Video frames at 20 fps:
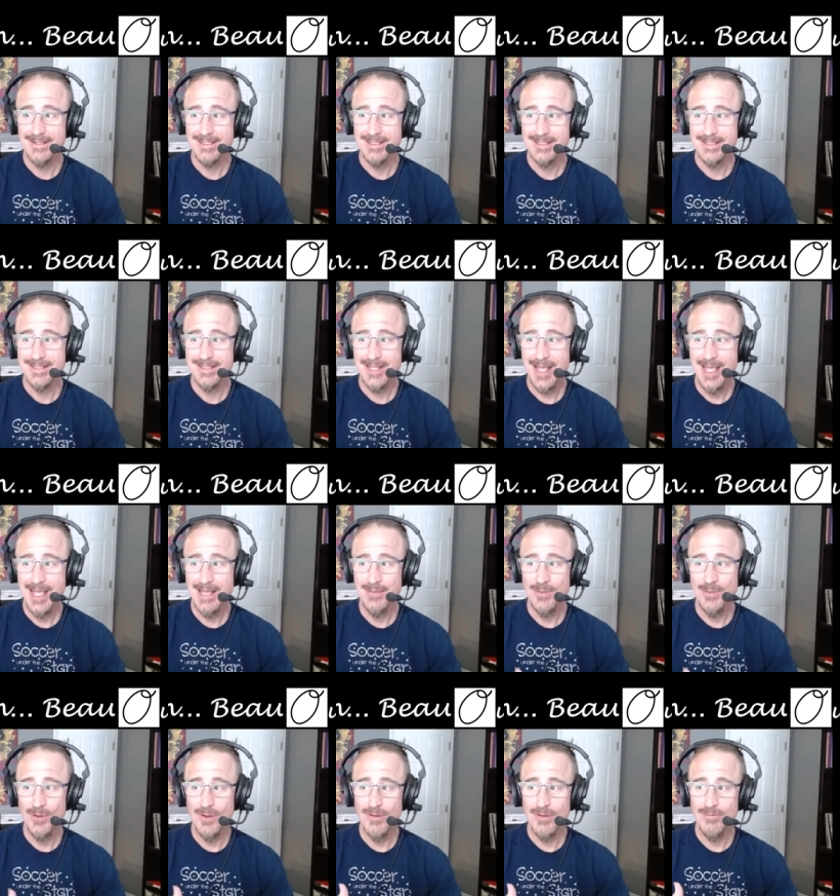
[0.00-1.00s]

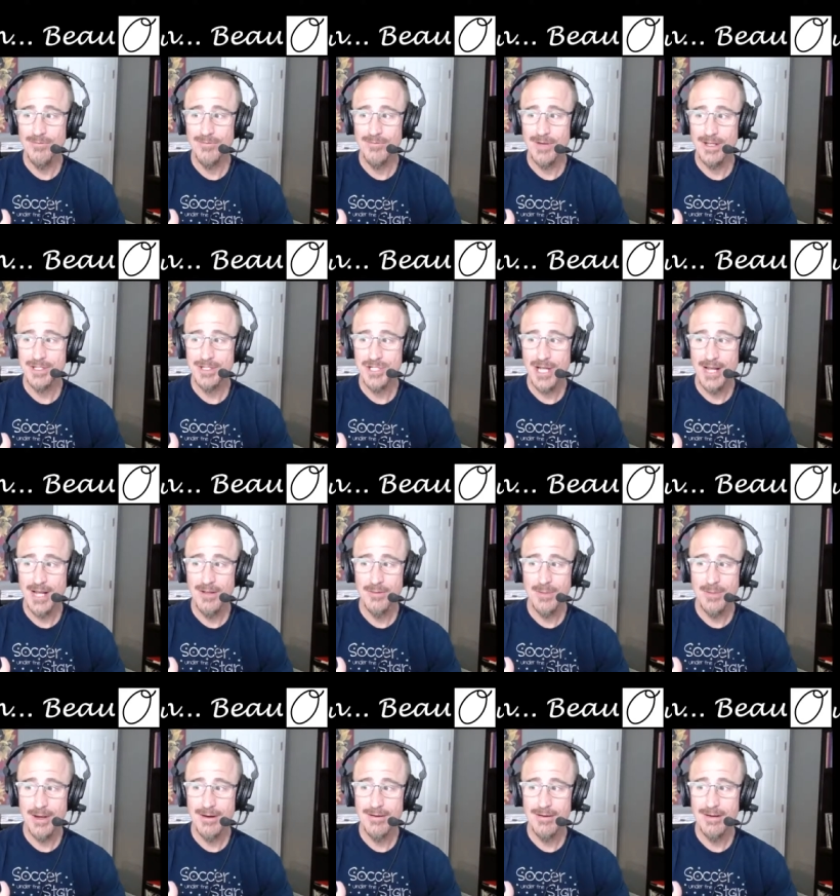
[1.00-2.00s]
table of a
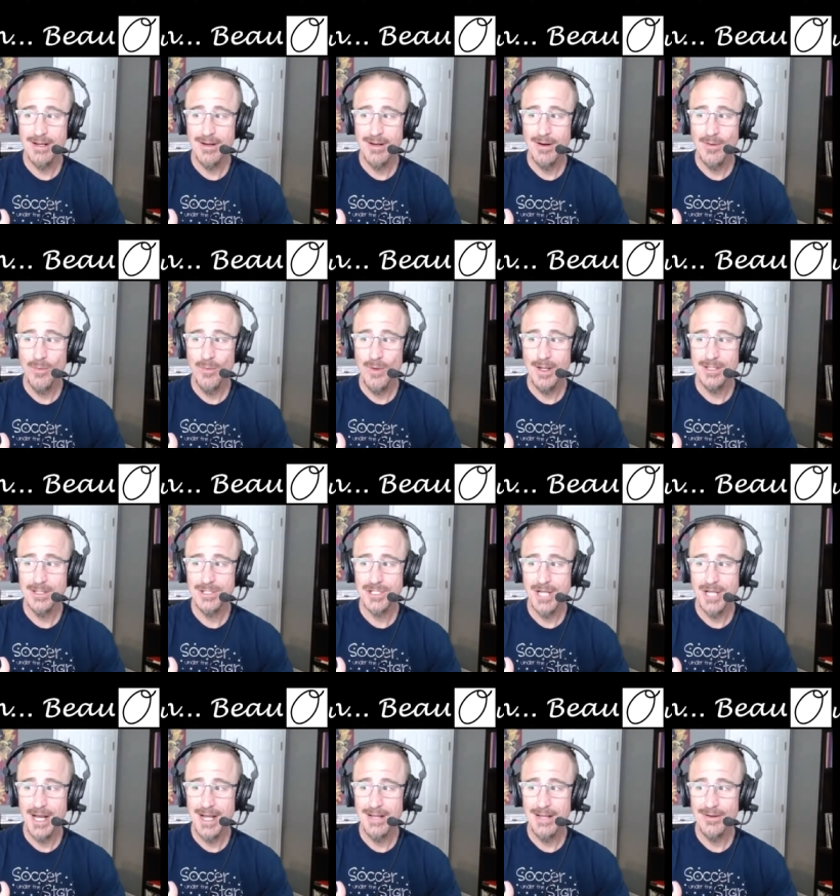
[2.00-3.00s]
childbearing uh, one
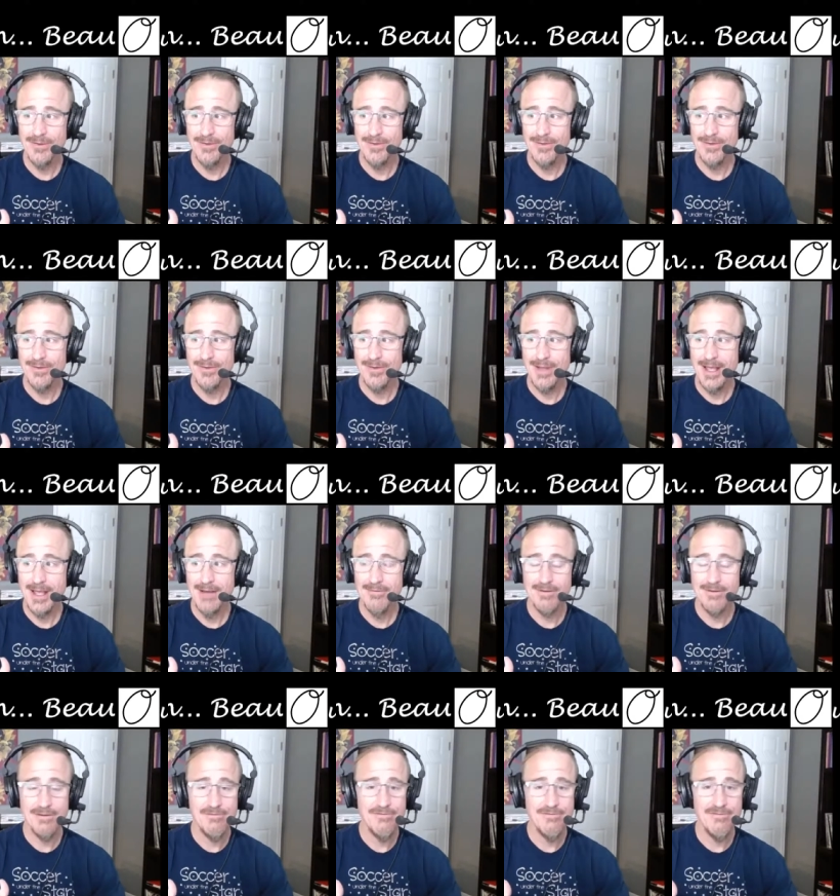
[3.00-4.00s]
child
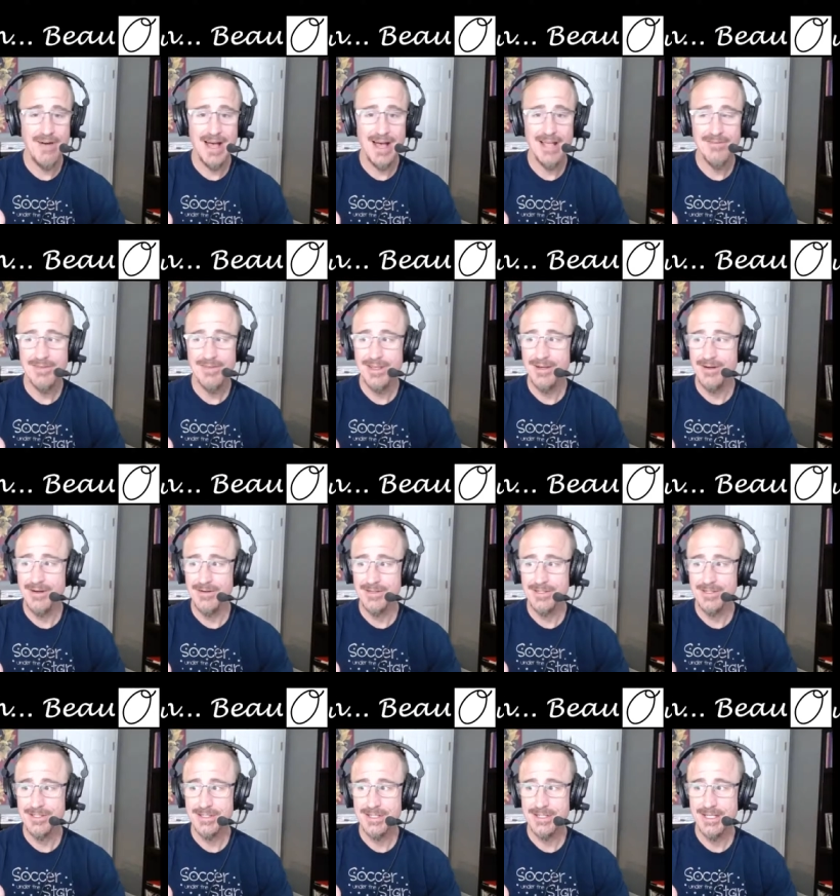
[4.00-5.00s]
every five
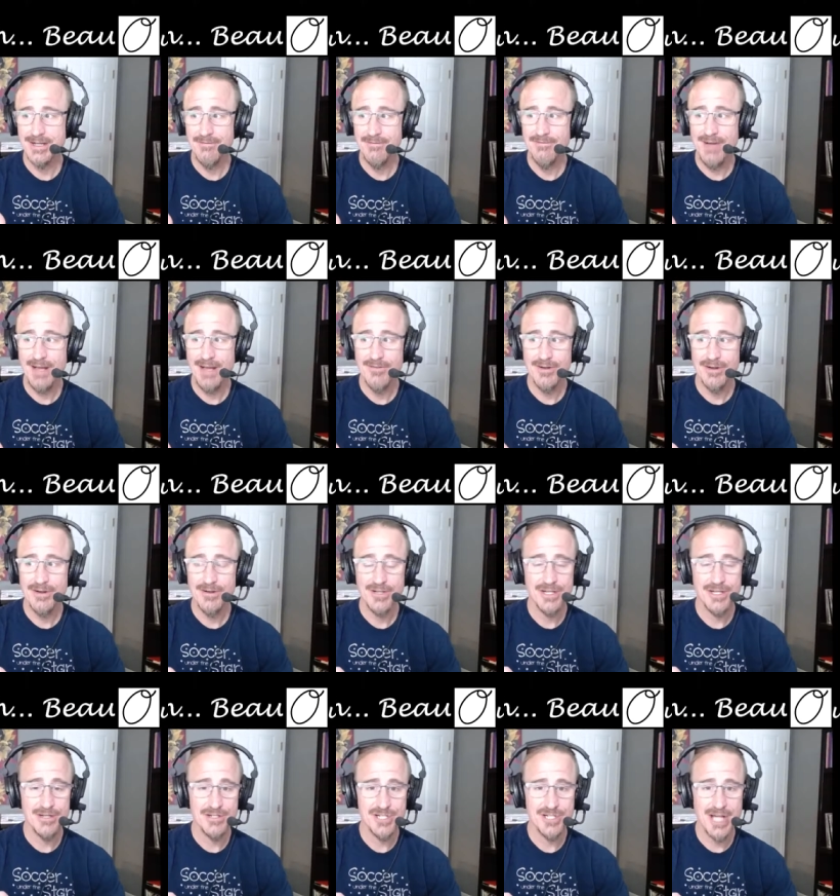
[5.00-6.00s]
years in a 500
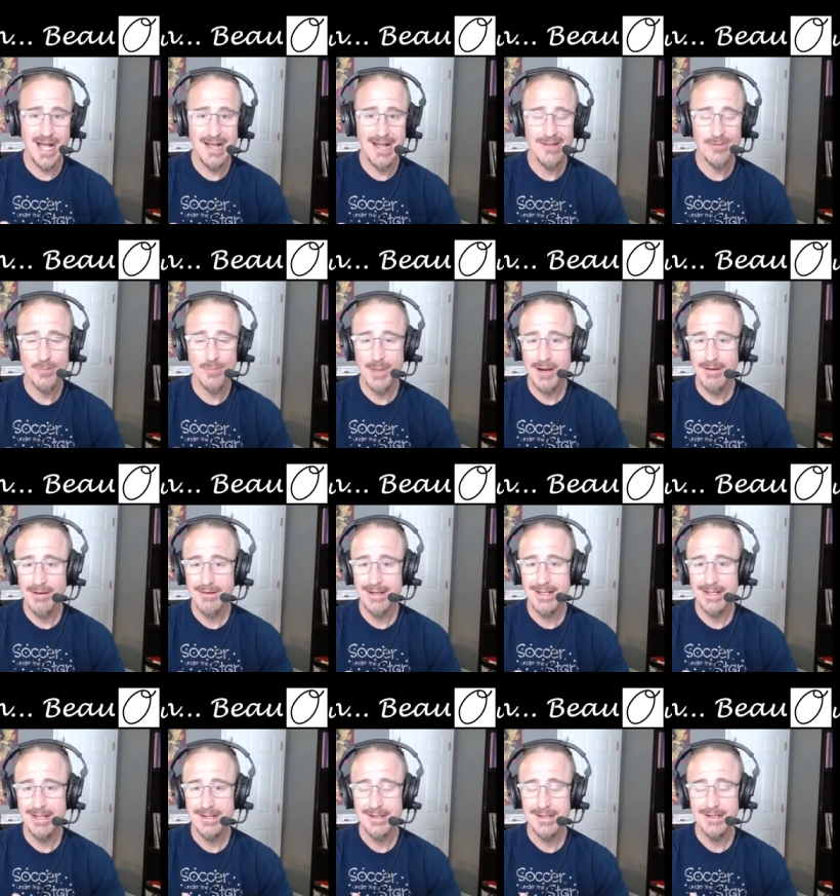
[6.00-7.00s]
year
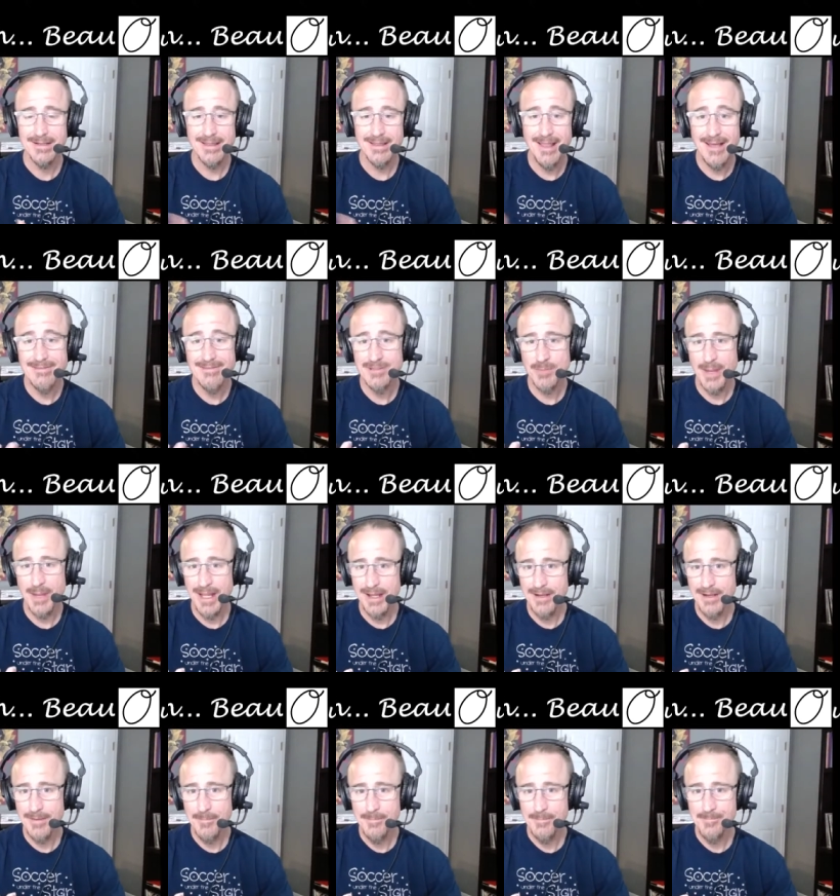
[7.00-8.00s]
childbearing lifespan
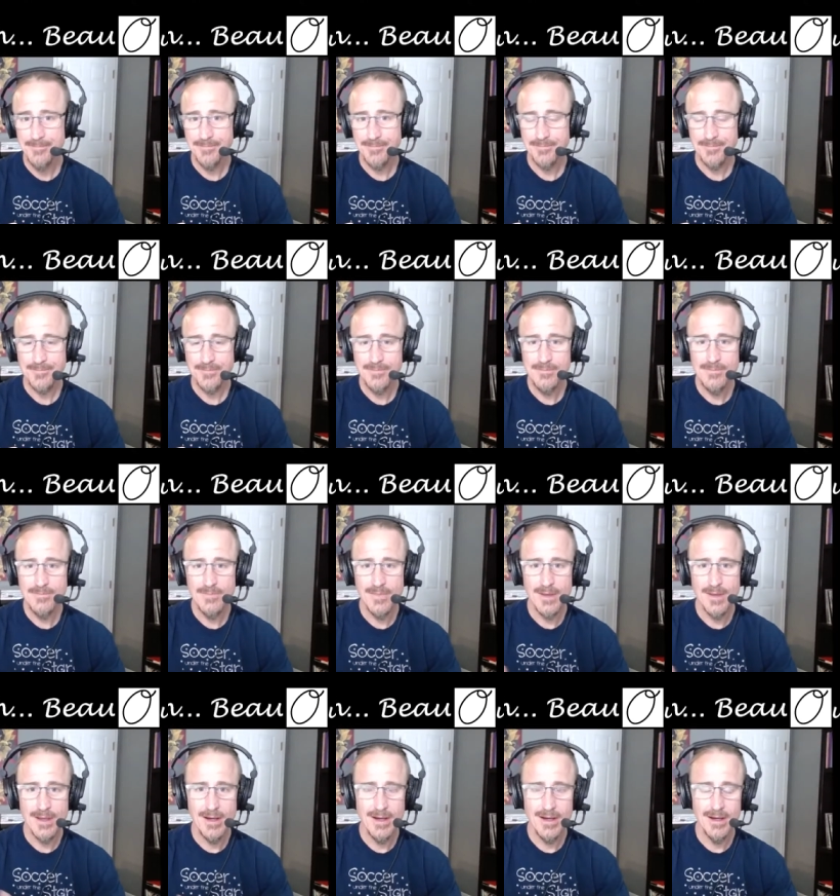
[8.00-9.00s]

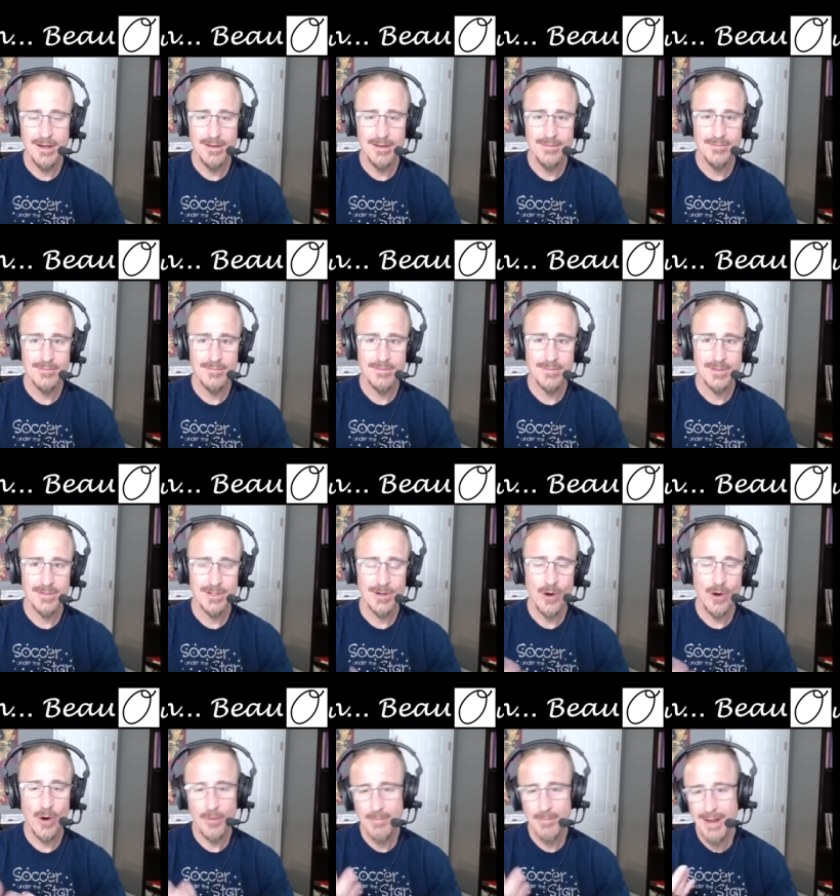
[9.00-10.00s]
um you know
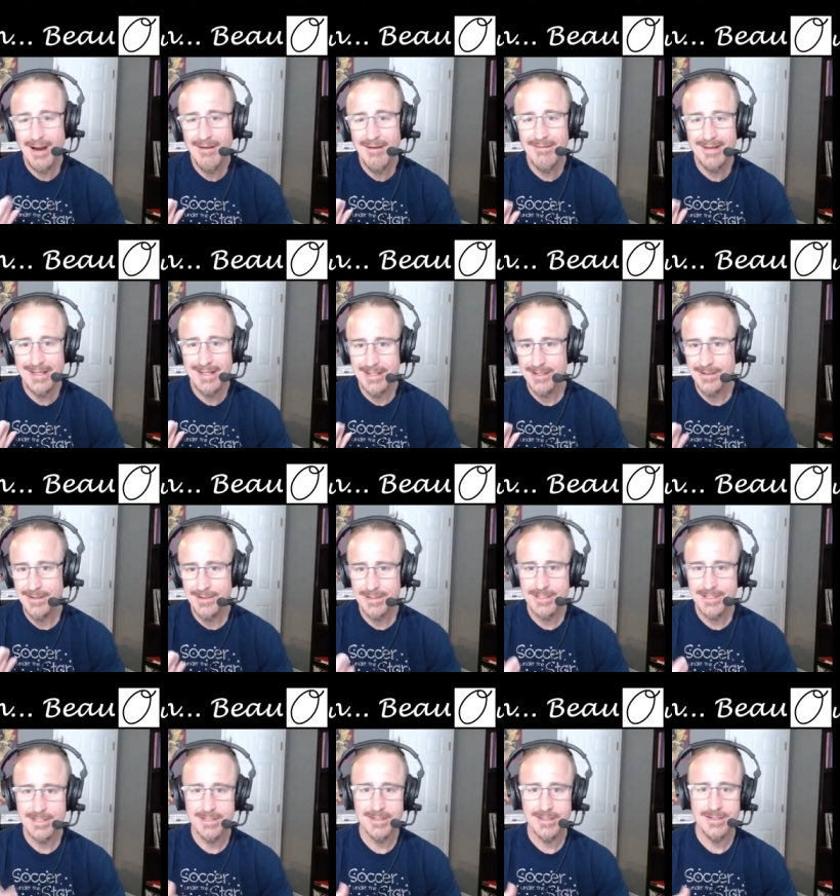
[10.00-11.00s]
or bearing
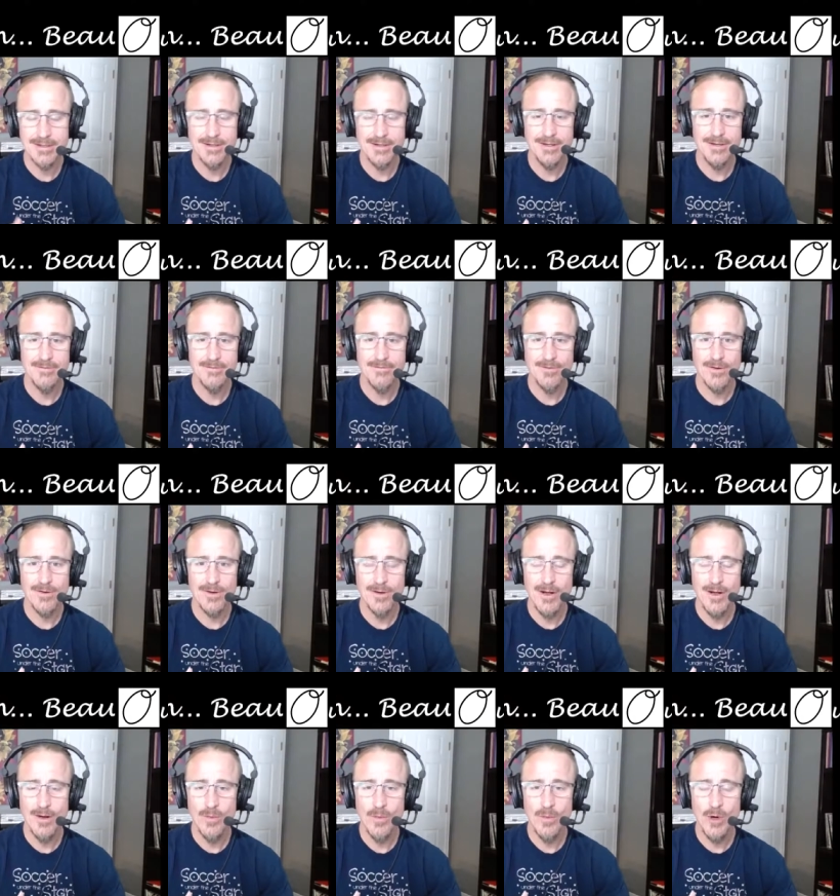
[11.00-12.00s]
years uh, for a,
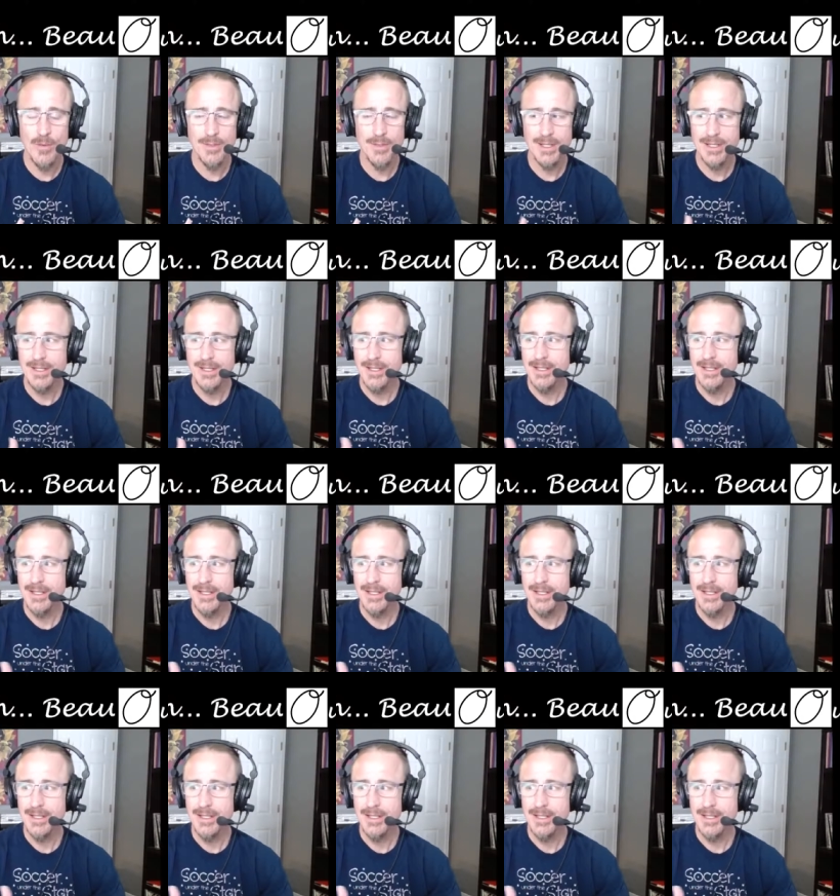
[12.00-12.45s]
a woman,